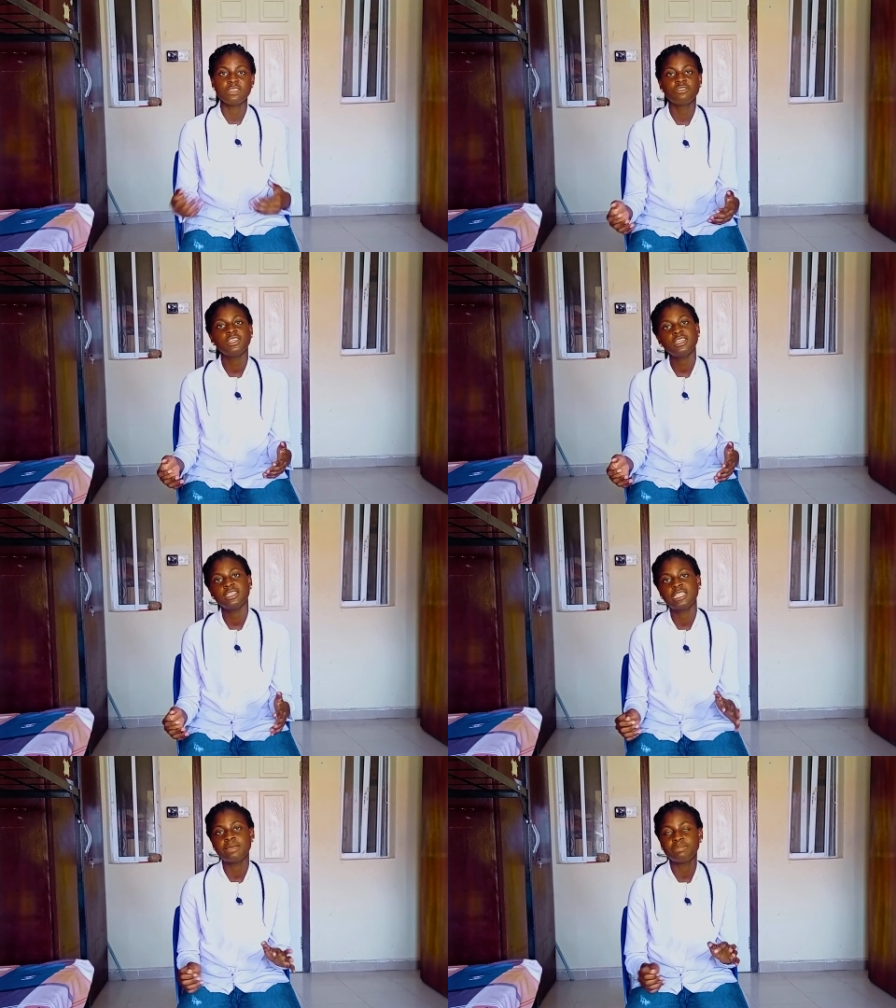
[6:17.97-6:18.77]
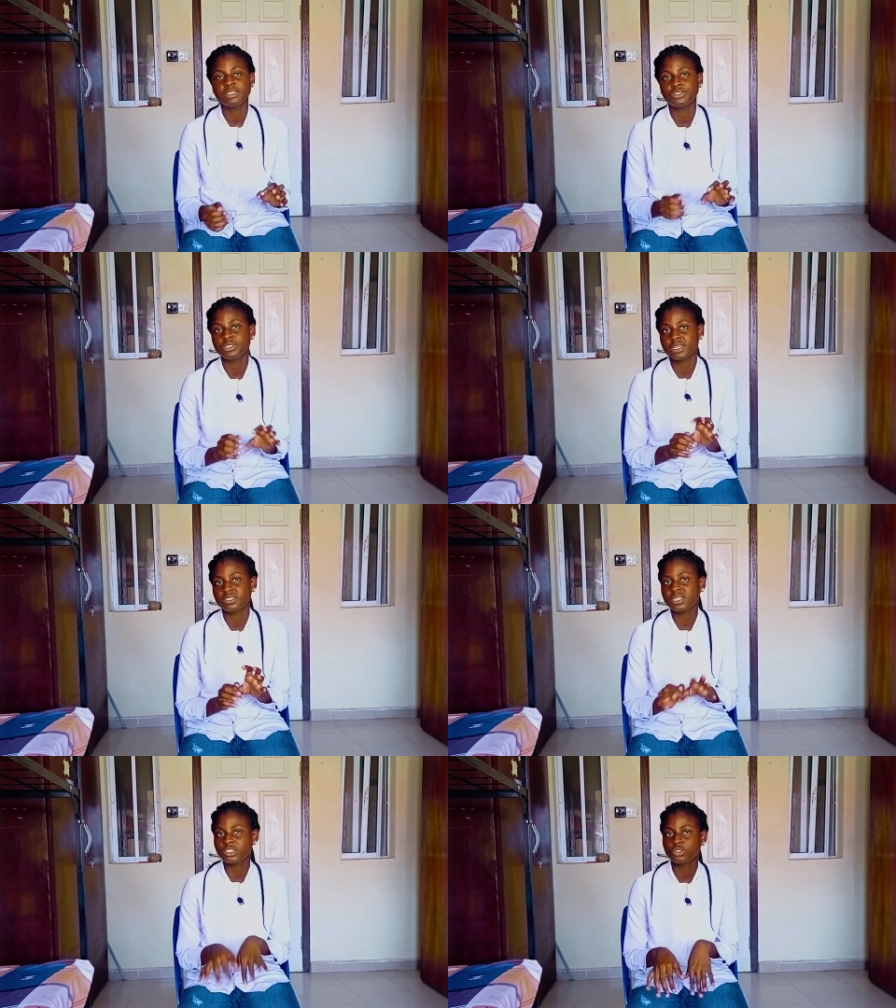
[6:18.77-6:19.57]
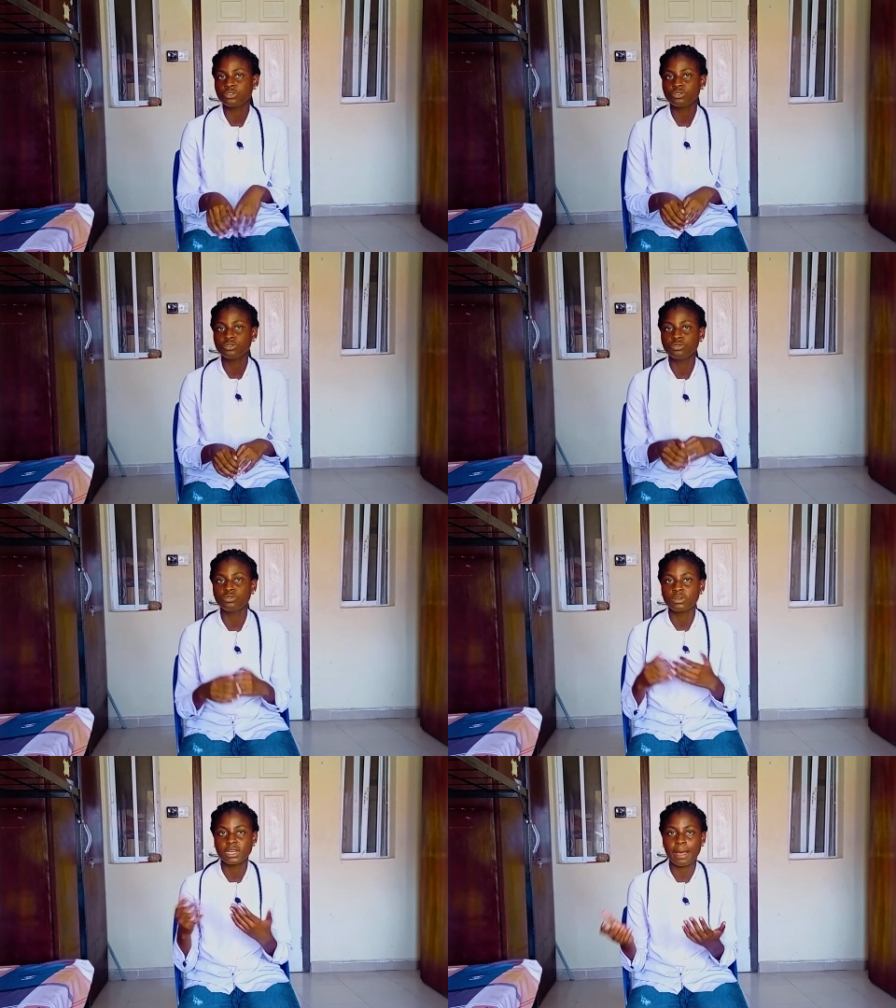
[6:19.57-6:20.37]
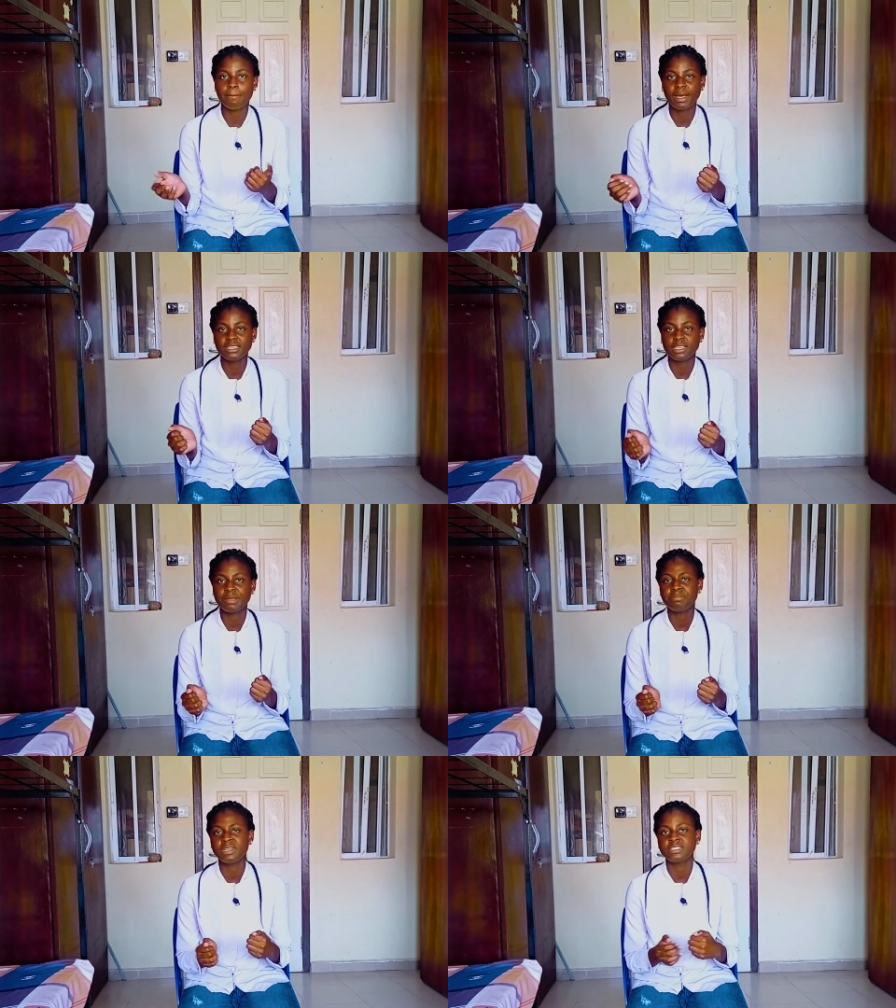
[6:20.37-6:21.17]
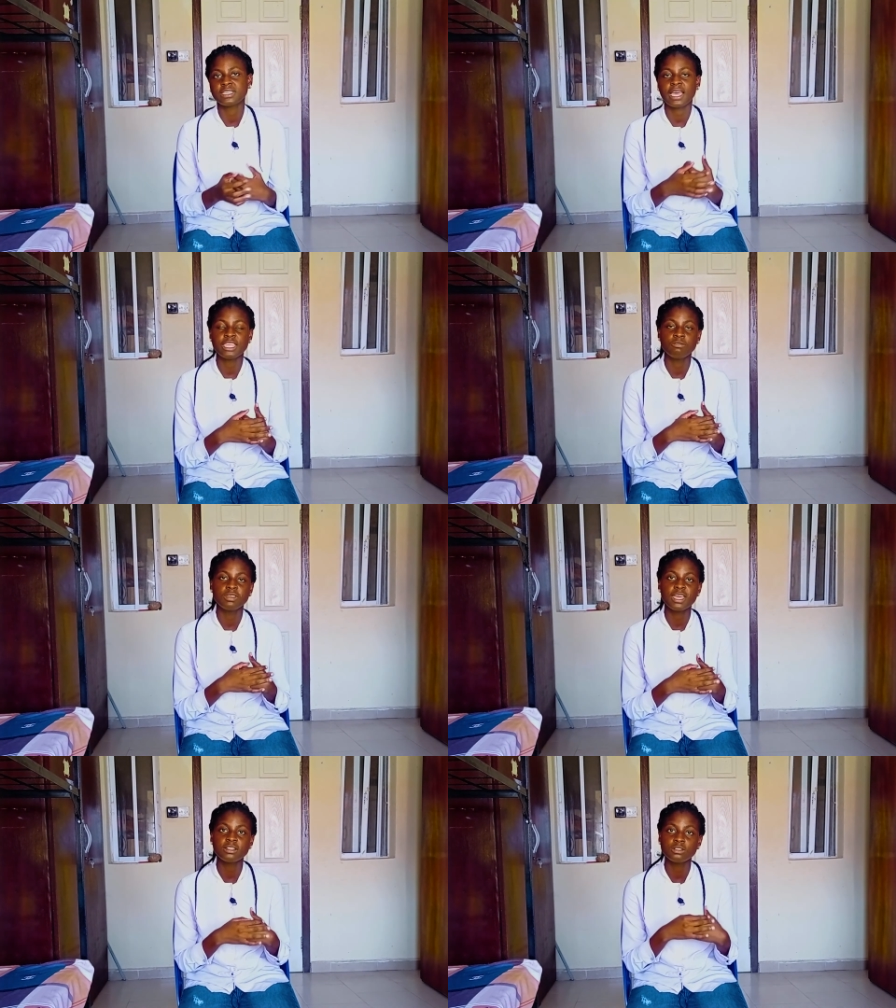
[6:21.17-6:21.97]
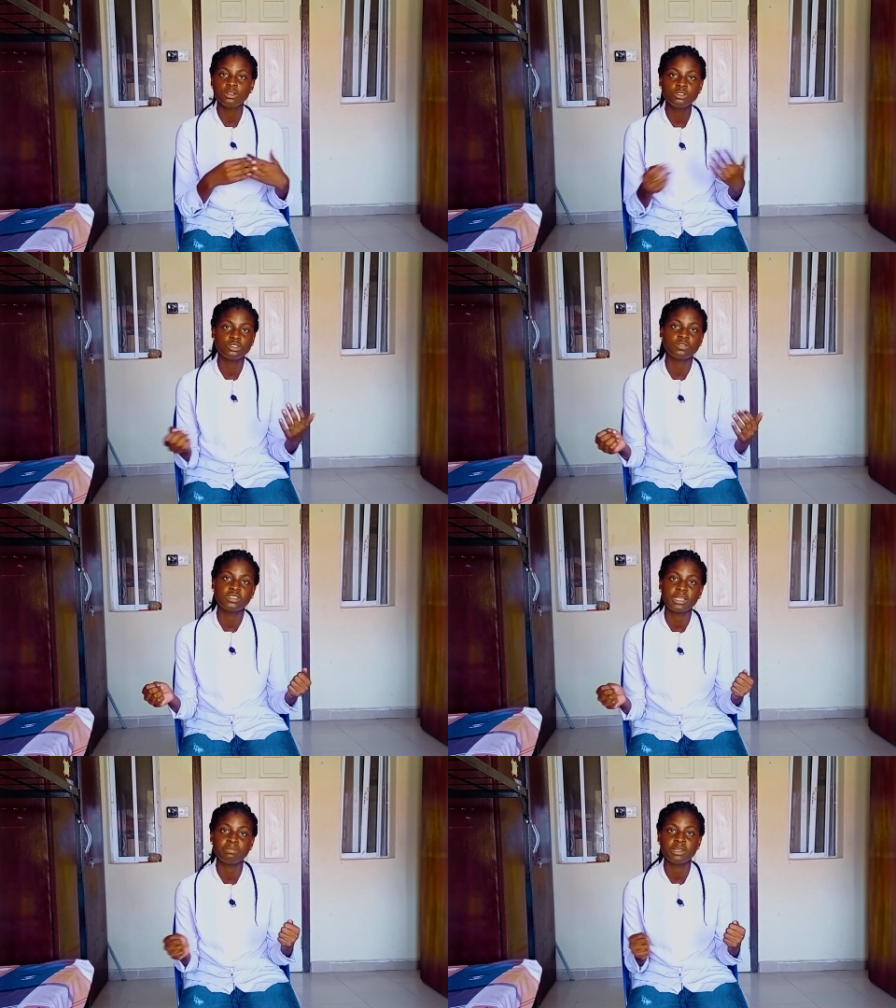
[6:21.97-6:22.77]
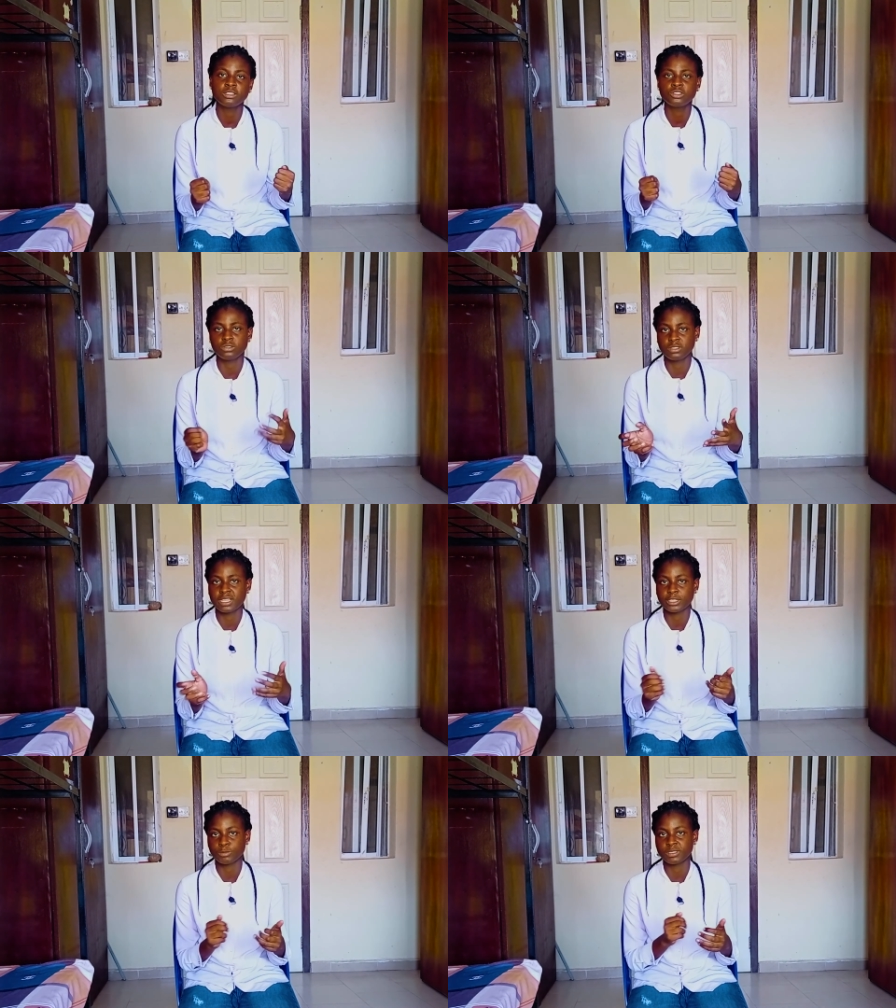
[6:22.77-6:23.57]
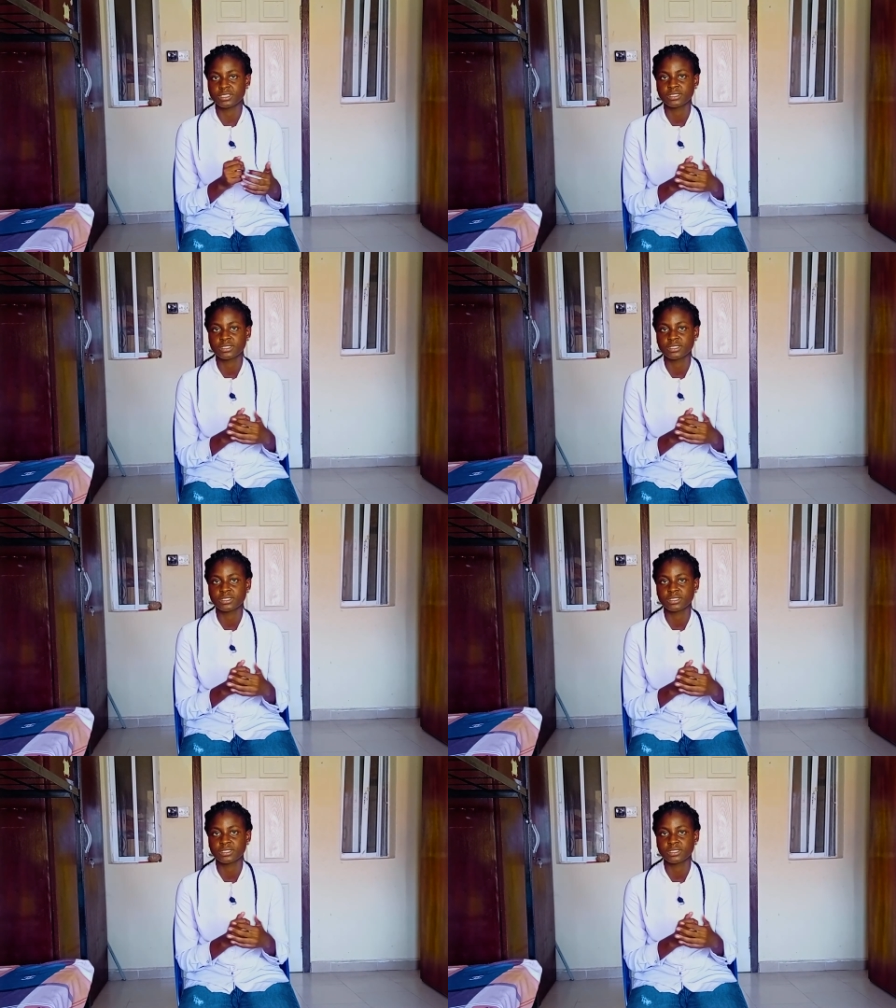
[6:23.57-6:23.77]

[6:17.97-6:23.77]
you need a template, you can search on Google Kanban templates and you will get loads of templates to start with.